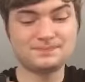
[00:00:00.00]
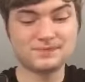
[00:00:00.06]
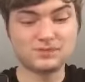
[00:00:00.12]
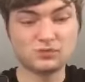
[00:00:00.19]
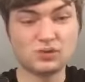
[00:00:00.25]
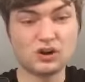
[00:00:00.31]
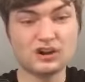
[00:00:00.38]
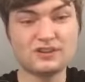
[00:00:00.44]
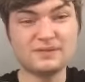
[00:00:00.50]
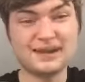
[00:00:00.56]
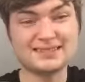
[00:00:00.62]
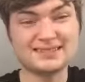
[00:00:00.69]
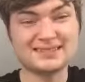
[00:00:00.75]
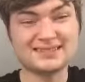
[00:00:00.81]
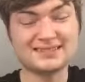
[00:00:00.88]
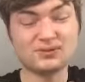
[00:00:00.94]

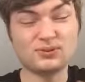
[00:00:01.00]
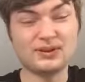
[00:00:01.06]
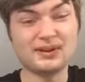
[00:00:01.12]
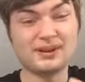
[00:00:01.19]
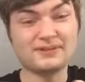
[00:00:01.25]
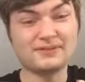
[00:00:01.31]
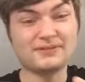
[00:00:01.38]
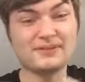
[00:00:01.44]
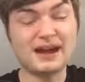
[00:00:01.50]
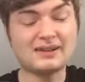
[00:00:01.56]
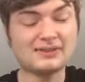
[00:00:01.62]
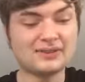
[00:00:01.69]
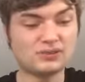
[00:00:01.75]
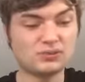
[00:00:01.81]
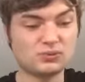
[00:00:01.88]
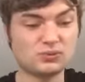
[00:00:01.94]
romance storyline with
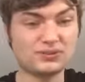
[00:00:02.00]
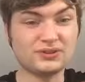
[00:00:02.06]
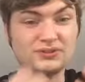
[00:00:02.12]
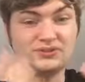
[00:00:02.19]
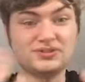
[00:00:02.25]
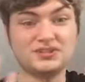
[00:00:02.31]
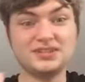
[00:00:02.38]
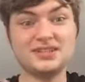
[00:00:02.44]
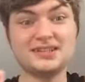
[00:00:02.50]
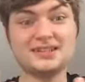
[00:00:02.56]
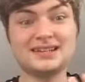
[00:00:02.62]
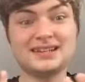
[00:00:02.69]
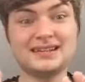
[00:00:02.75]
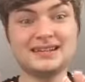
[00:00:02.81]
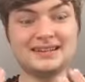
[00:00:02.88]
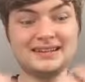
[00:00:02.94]
Aragorn, who she
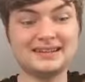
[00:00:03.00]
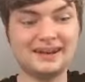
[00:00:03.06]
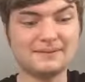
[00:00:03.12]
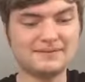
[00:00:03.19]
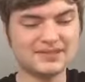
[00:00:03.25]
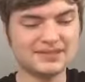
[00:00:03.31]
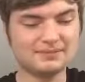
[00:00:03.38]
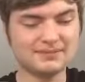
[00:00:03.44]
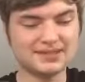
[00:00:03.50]
clearly loves him,